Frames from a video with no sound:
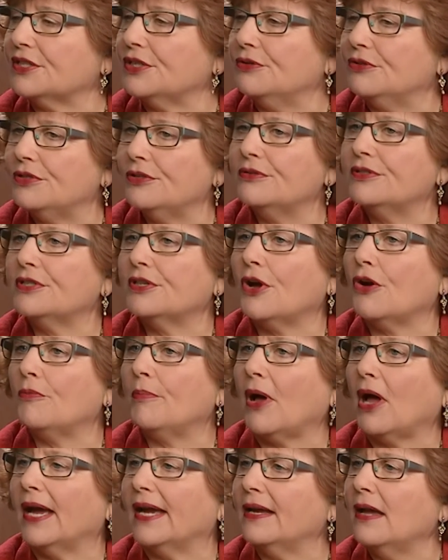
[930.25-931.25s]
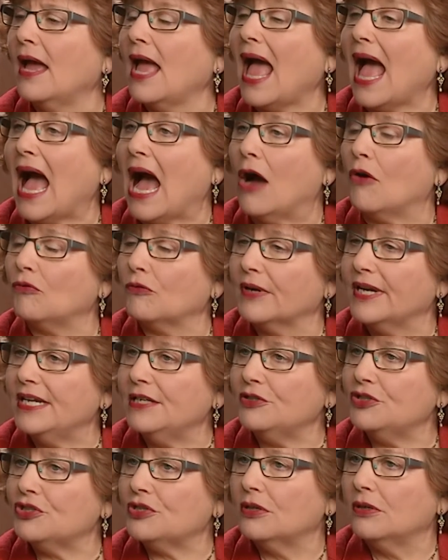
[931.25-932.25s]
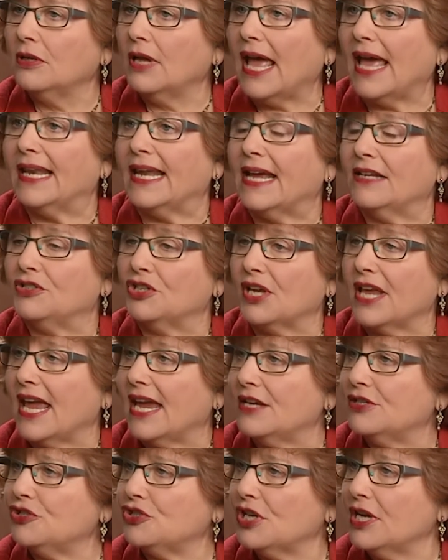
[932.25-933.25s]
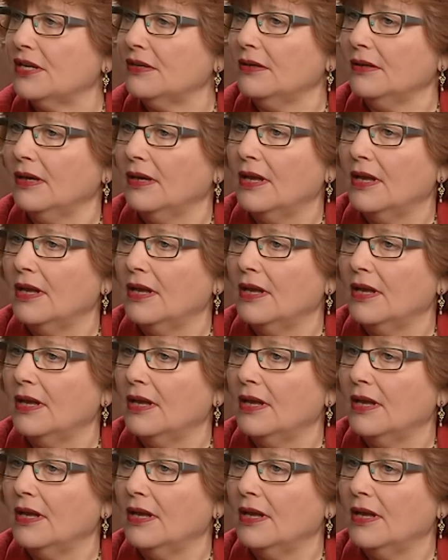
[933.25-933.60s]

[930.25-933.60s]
You do so by outreach and education,